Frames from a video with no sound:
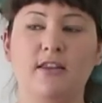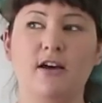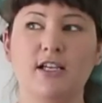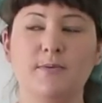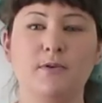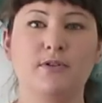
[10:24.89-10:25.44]
the
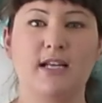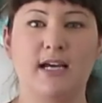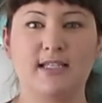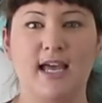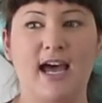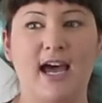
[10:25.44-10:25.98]
hospital
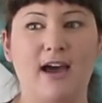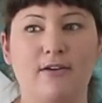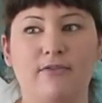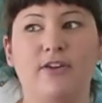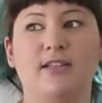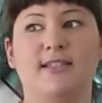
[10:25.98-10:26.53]
does
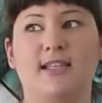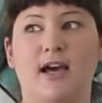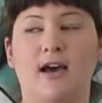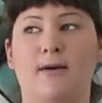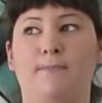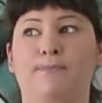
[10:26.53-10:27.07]
have
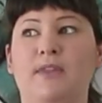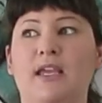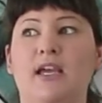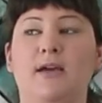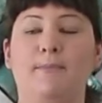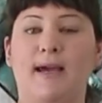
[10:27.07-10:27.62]
some
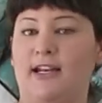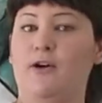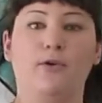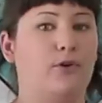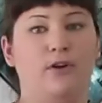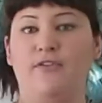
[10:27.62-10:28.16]

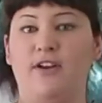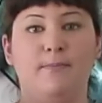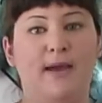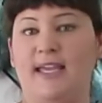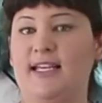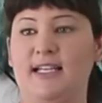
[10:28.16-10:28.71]
Panadol and Nurofen and
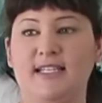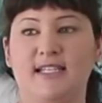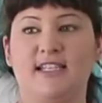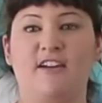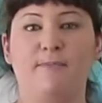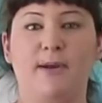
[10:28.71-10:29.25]
painkillers and
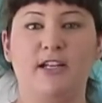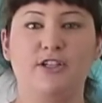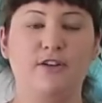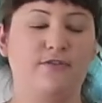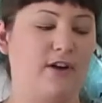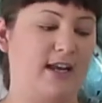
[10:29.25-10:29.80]
stuff, but I
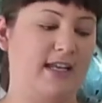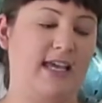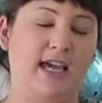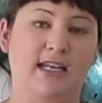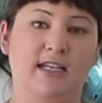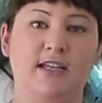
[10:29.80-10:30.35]
do find,
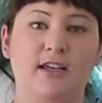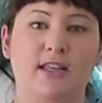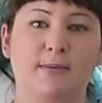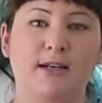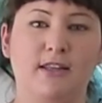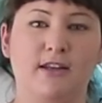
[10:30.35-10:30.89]
again, in the
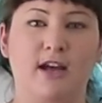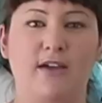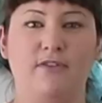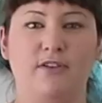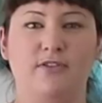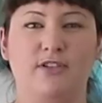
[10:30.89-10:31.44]
middle of the night,
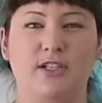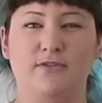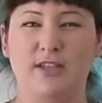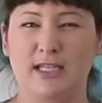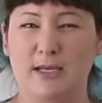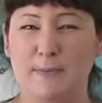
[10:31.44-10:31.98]
if you're just
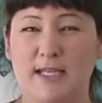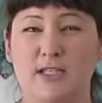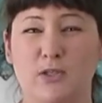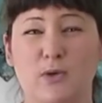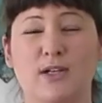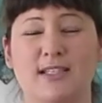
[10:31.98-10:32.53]
feeling a bit
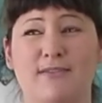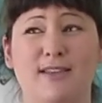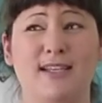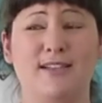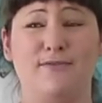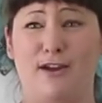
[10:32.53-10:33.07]
sore, because
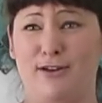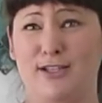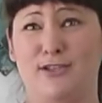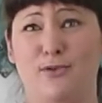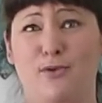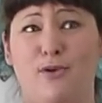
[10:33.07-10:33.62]
everything's very
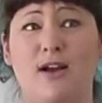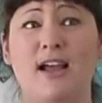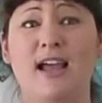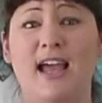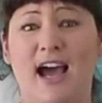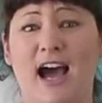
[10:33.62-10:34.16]
sore
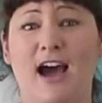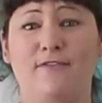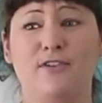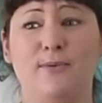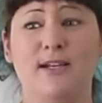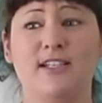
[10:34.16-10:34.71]

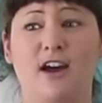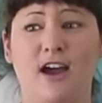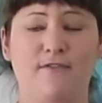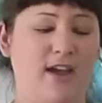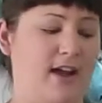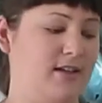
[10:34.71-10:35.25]
afterwards,
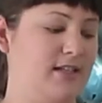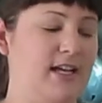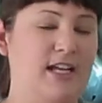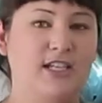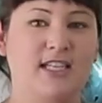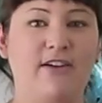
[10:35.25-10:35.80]
I found
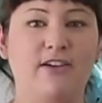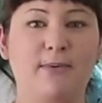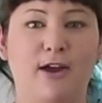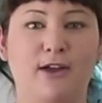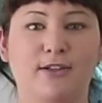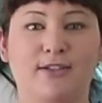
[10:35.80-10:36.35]
just having
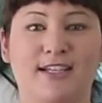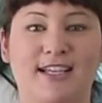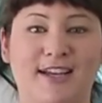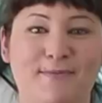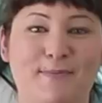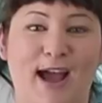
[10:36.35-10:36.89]
my own
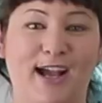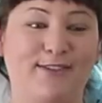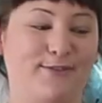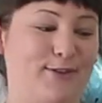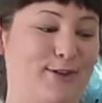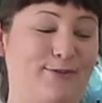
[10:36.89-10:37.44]
little bag of
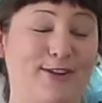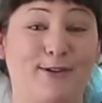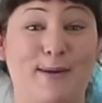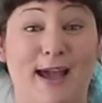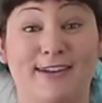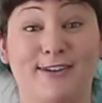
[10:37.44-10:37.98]
Nurofen or
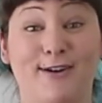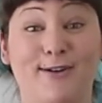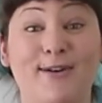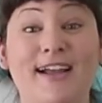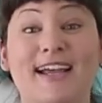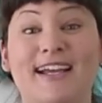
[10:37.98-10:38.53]

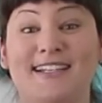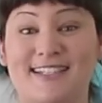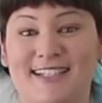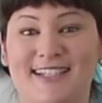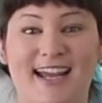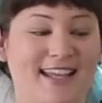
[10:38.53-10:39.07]
Panadol, just
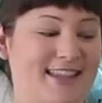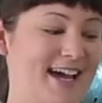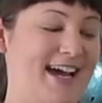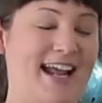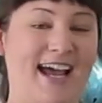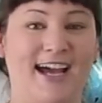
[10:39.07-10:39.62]
to take
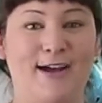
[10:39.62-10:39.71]
that